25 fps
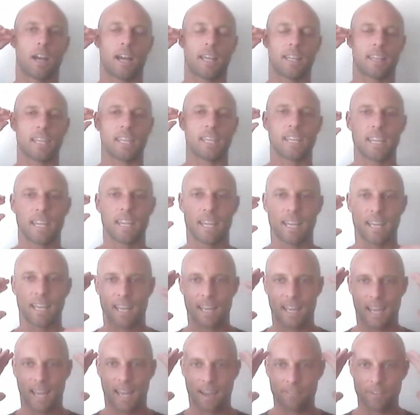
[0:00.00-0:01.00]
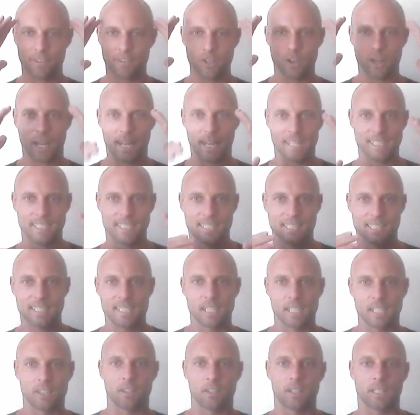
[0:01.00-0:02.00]
I think having your head
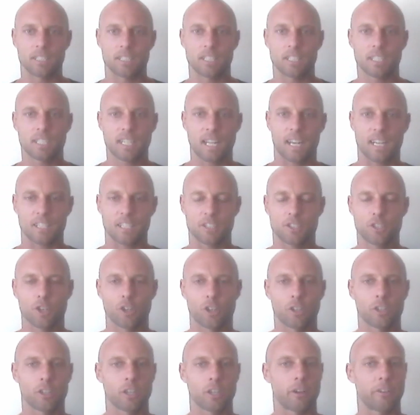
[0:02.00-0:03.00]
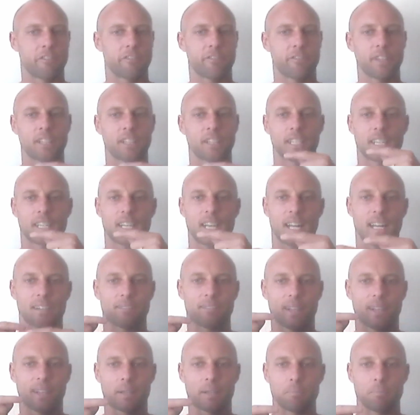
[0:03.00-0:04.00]
still and just kind of turning over, feeling kind
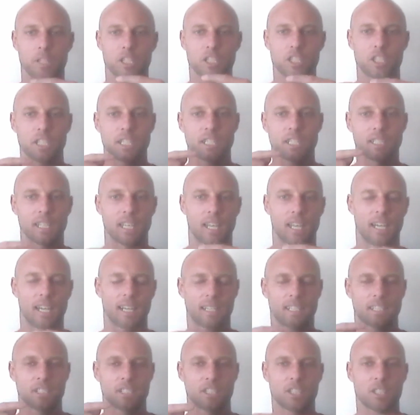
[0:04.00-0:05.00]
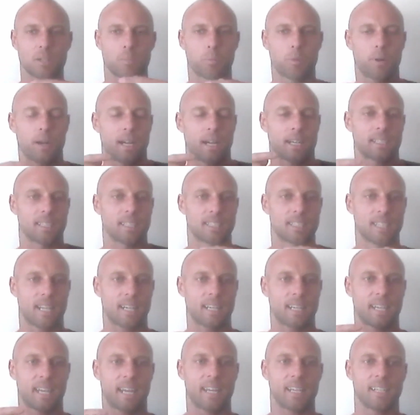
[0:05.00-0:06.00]
of like machine-like, just to practice
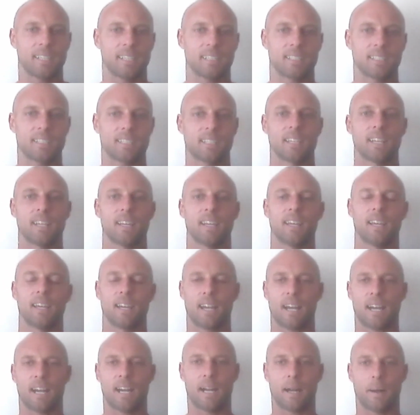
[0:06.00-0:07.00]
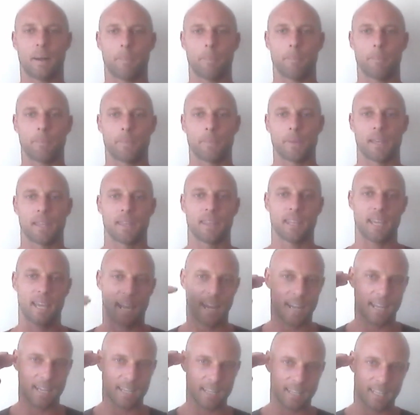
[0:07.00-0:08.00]
that cadence. The
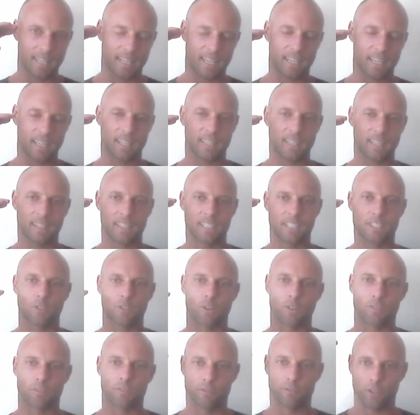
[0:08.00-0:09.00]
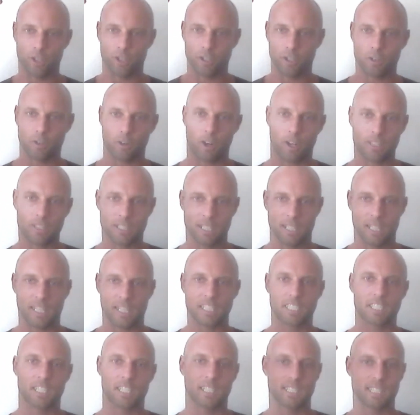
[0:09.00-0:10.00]
head, the sort of vertical
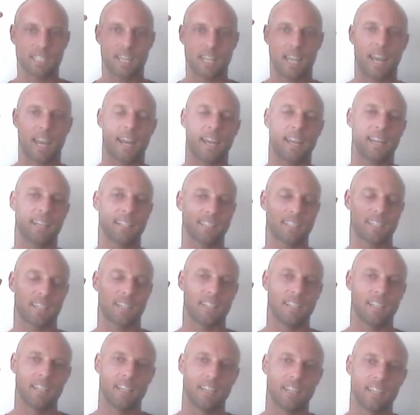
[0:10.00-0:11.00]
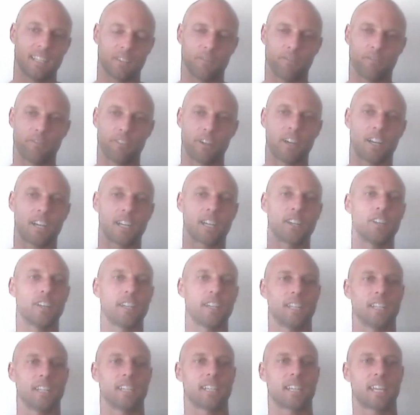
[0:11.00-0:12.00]
oscillation of the head is a very
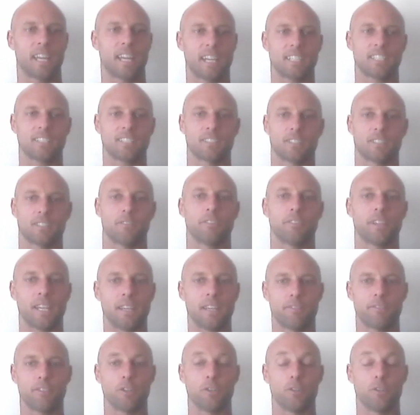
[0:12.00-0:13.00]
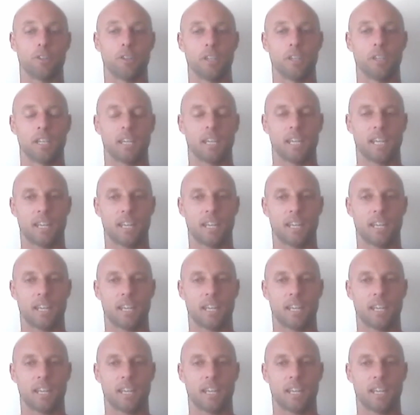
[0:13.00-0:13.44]
good indication of if you're